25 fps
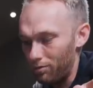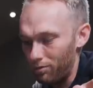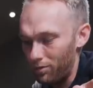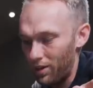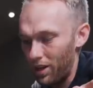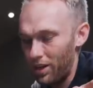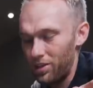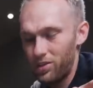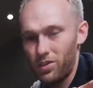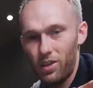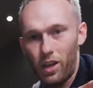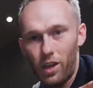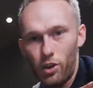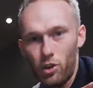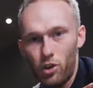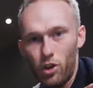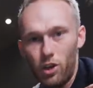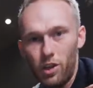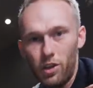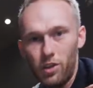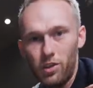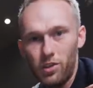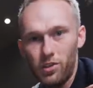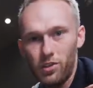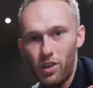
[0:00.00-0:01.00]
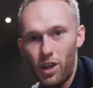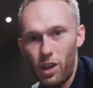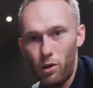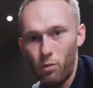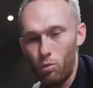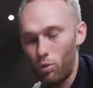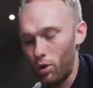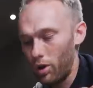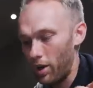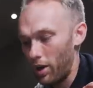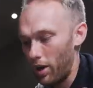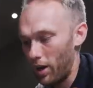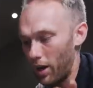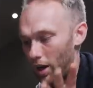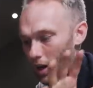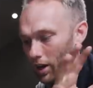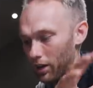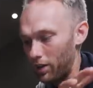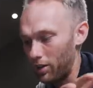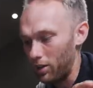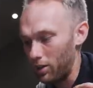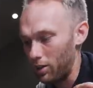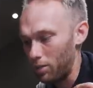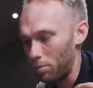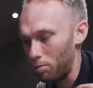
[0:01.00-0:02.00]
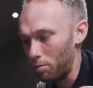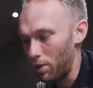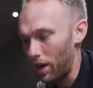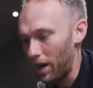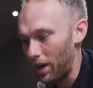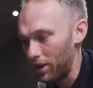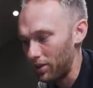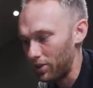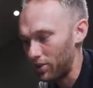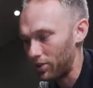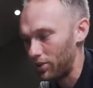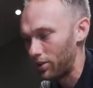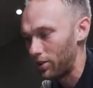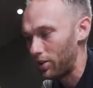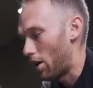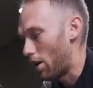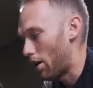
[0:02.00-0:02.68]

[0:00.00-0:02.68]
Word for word: That's actually the same what I had in the past.